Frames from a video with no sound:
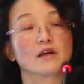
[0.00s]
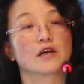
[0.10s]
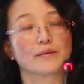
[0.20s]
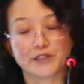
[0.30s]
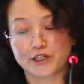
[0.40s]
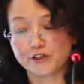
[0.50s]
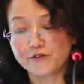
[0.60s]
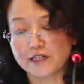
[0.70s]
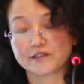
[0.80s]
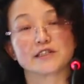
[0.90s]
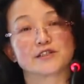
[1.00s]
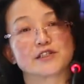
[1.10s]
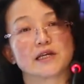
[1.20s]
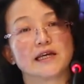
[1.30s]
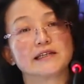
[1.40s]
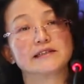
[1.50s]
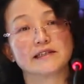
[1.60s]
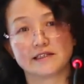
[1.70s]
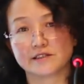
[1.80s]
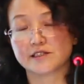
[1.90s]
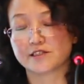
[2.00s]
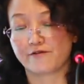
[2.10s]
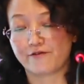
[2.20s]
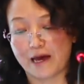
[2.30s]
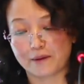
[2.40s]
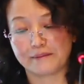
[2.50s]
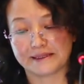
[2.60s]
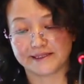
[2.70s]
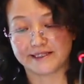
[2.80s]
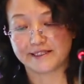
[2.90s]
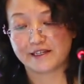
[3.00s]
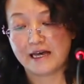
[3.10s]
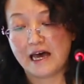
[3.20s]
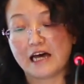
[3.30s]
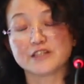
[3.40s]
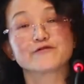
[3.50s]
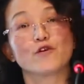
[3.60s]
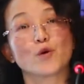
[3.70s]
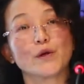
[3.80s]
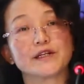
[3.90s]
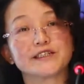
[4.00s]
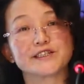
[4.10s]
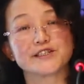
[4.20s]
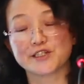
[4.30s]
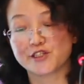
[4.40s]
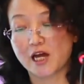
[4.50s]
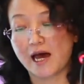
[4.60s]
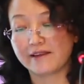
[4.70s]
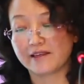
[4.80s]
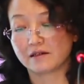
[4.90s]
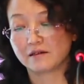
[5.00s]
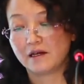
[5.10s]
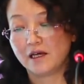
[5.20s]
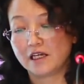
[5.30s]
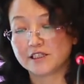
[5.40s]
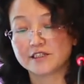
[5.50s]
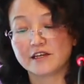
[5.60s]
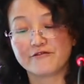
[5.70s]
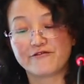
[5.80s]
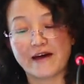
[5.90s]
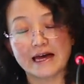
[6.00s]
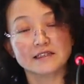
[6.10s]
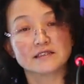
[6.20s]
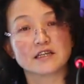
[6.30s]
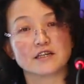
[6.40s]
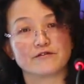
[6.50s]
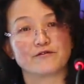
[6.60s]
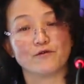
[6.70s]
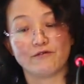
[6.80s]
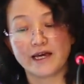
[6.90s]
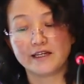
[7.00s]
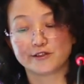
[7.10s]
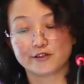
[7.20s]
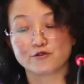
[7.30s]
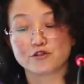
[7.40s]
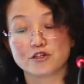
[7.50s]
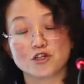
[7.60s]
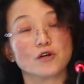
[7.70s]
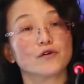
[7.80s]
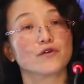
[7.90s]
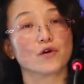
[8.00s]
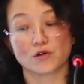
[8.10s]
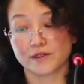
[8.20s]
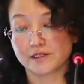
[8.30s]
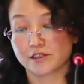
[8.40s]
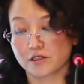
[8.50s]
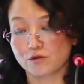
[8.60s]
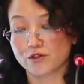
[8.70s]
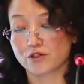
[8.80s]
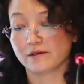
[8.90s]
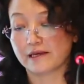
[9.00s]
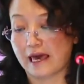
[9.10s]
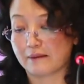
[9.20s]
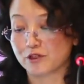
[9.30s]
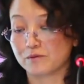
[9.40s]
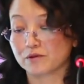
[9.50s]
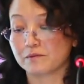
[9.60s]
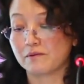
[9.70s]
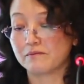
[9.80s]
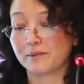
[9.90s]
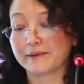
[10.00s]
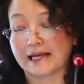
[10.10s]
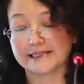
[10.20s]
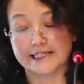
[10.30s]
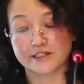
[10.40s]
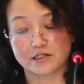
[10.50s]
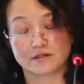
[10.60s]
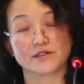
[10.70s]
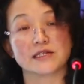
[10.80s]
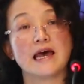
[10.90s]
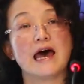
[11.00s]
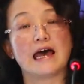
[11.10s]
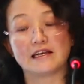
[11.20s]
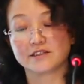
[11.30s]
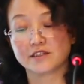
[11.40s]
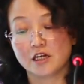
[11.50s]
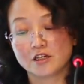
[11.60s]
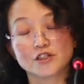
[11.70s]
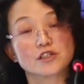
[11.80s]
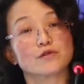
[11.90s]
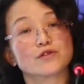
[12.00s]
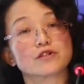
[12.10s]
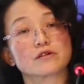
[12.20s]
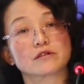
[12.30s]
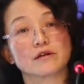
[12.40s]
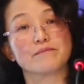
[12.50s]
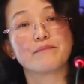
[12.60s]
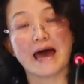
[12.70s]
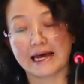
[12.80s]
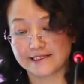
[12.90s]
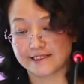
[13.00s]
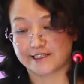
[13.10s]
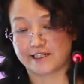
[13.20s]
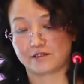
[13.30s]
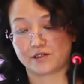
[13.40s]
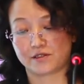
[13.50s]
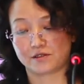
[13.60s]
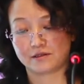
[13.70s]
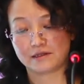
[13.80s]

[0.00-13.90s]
opportunities in its development, as for religions in China, it's an effective way to show your social capital mobilizations and social capacities.